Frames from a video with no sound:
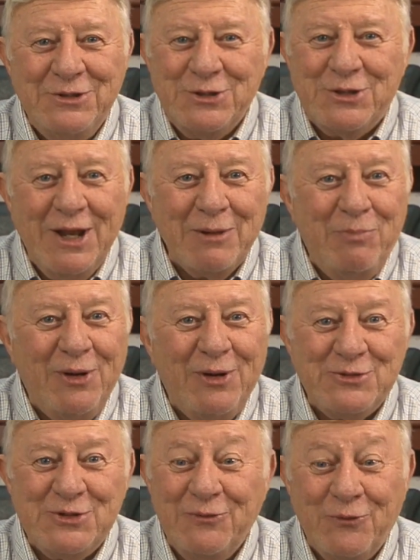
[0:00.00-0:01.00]
just like Paul
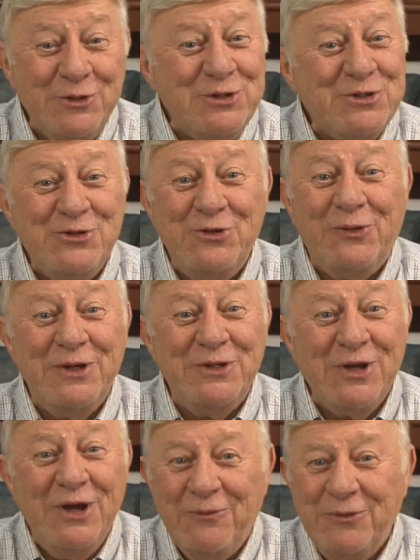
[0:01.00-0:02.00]
said, we're just noise.